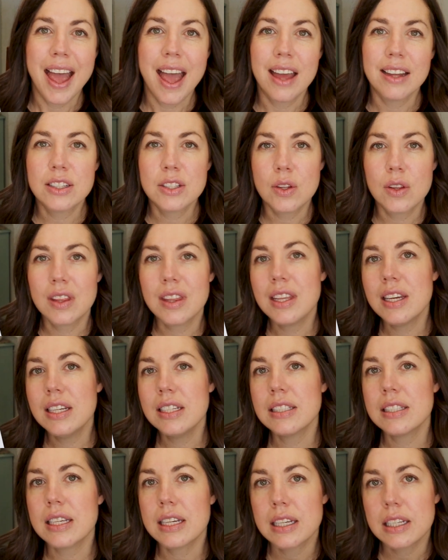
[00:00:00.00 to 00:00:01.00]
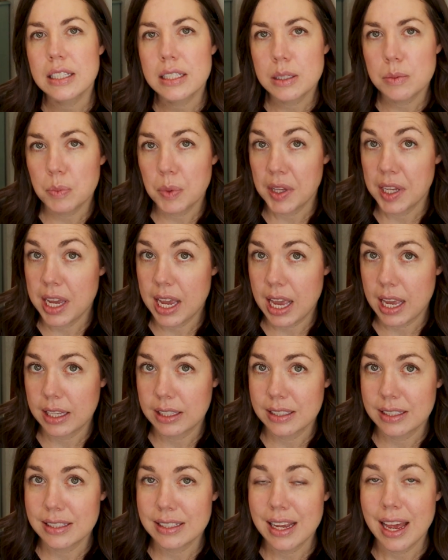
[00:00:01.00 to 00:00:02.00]
And so this
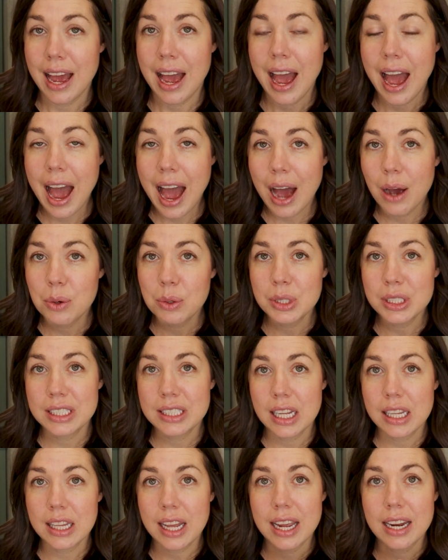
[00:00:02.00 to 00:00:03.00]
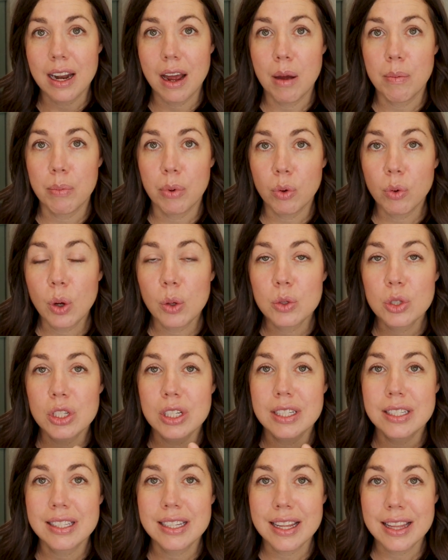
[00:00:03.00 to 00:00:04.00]
explains how Sonlight
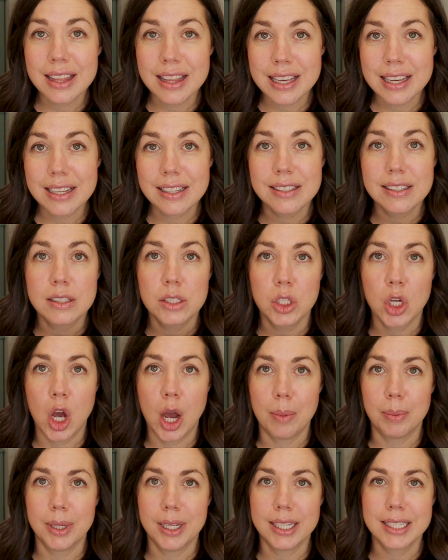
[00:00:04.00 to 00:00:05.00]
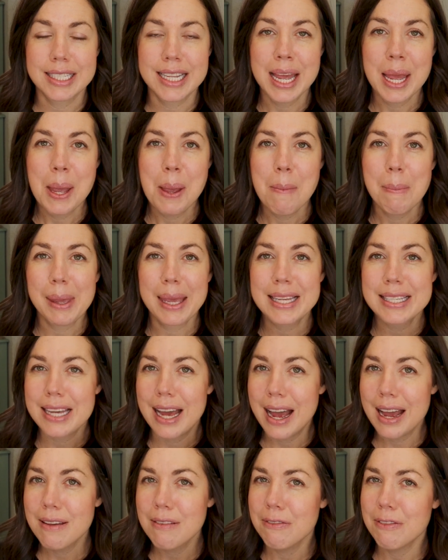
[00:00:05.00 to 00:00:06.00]
approaches these topics, because
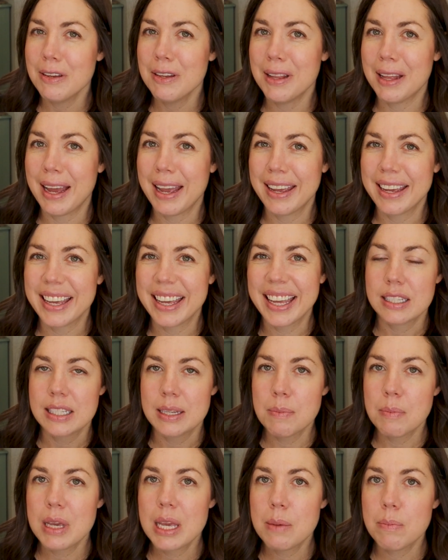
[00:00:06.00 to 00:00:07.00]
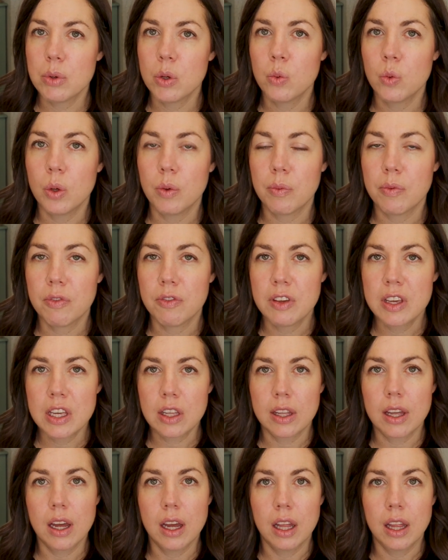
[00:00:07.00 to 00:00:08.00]
I feel like some people will
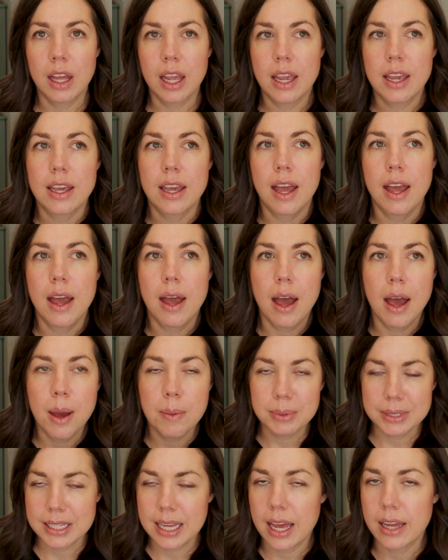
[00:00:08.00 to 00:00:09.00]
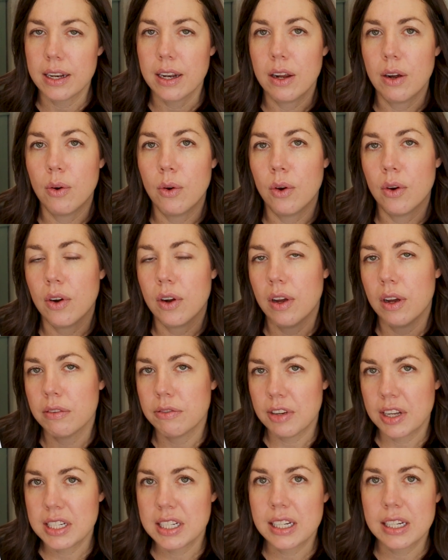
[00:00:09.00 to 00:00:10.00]
feel like upset or
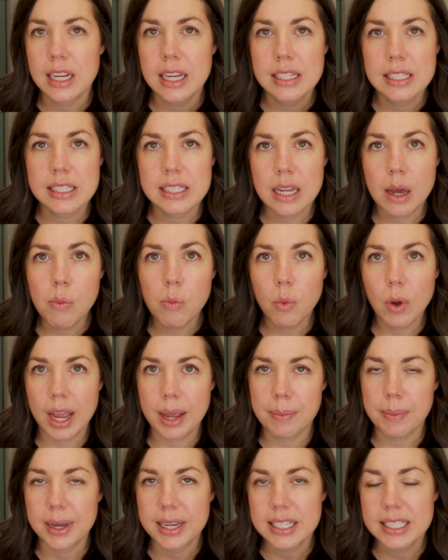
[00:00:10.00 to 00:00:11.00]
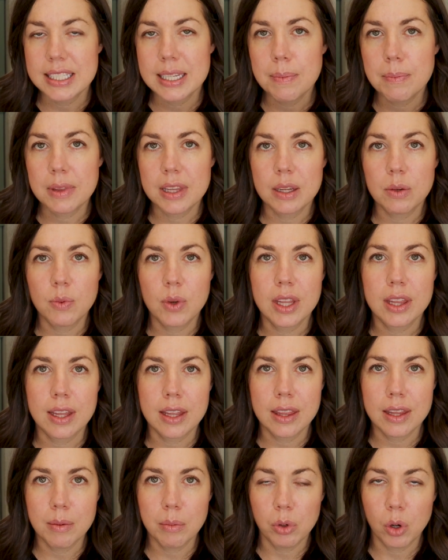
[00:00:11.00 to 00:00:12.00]
offended in some way by something
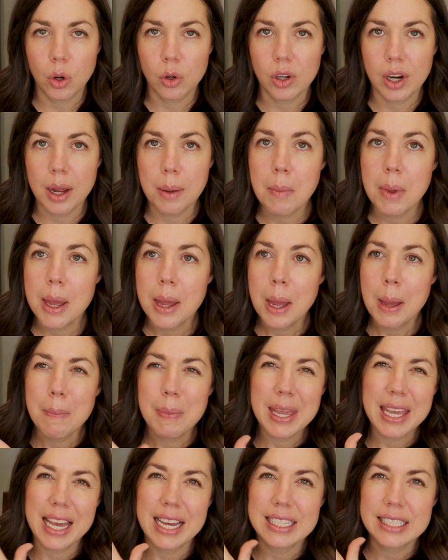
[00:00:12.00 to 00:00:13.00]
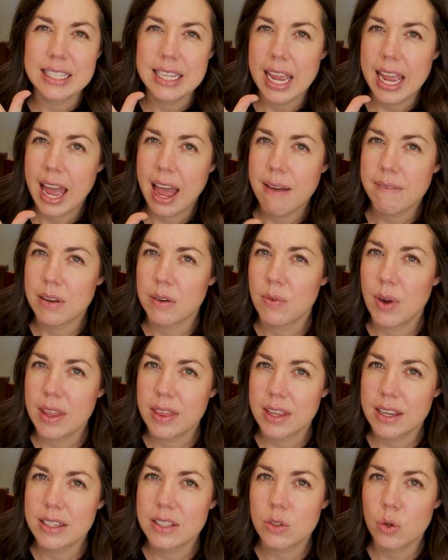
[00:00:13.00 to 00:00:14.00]
within the program because they haven't
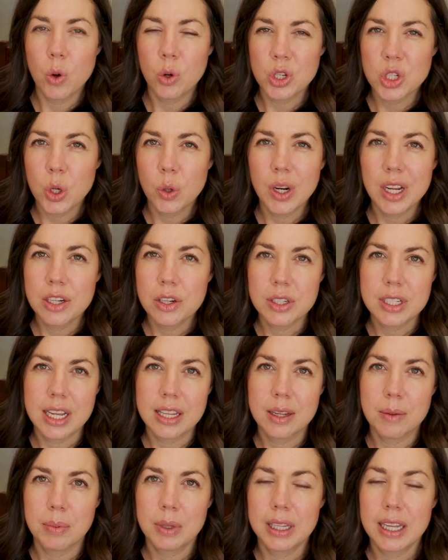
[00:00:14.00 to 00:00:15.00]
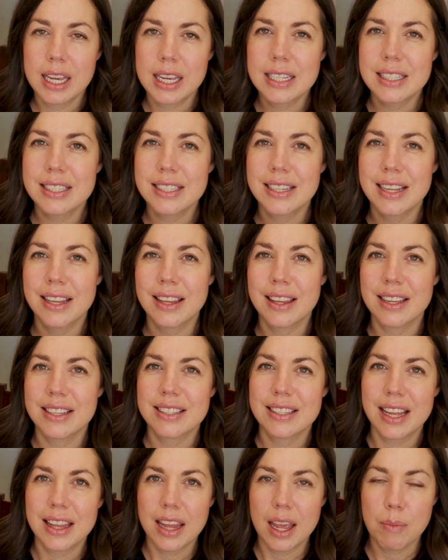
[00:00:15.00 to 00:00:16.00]
read this or don't understand the place that the
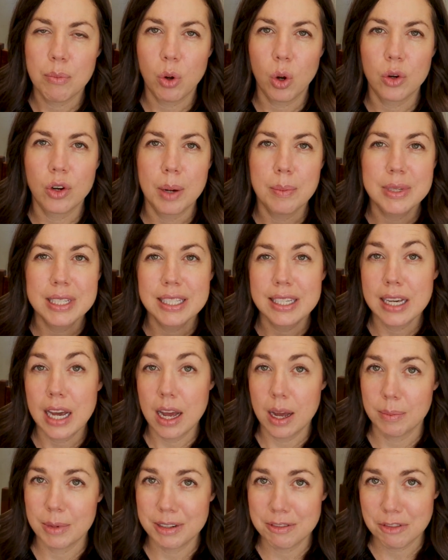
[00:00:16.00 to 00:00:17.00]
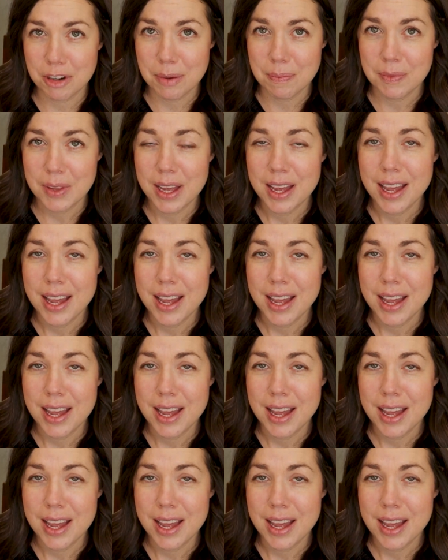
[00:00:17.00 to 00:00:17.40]
Sonlight program is coming from.